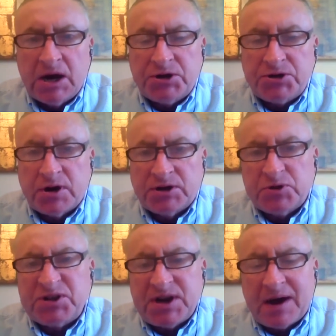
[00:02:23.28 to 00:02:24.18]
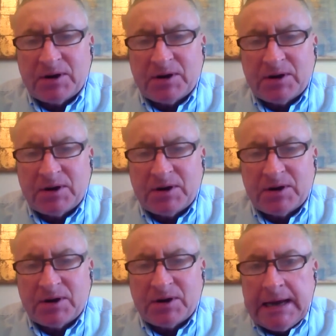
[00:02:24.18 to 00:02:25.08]
trying to establish what
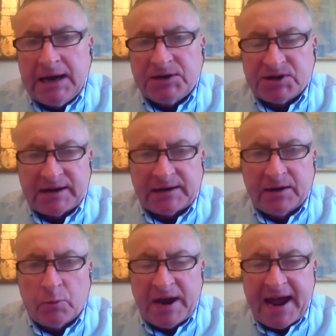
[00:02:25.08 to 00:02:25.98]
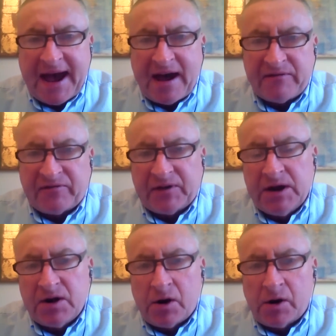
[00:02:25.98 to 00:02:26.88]
exactly we have
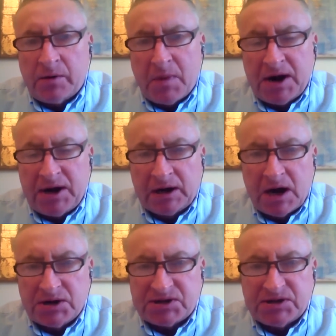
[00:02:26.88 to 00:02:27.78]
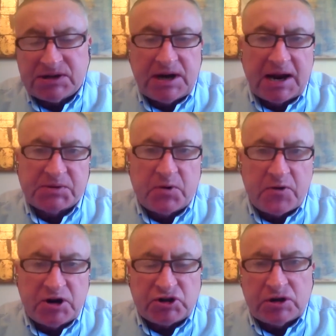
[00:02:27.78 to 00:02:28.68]
in our mining license and
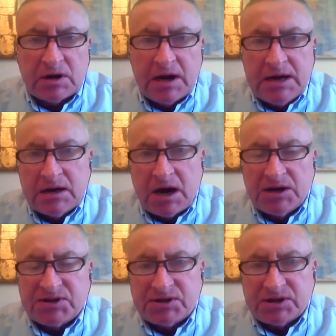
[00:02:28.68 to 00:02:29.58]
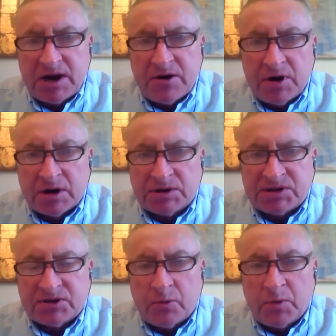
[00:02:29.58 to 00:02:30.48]
exploration license areas.
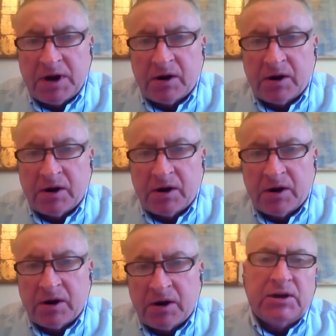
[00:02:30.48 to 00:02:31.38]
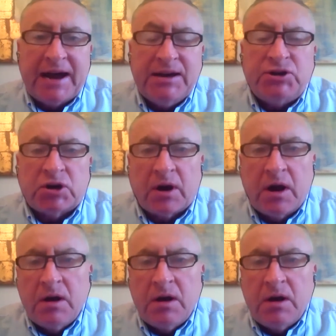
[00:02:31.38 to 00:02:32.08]
So we are currently engaging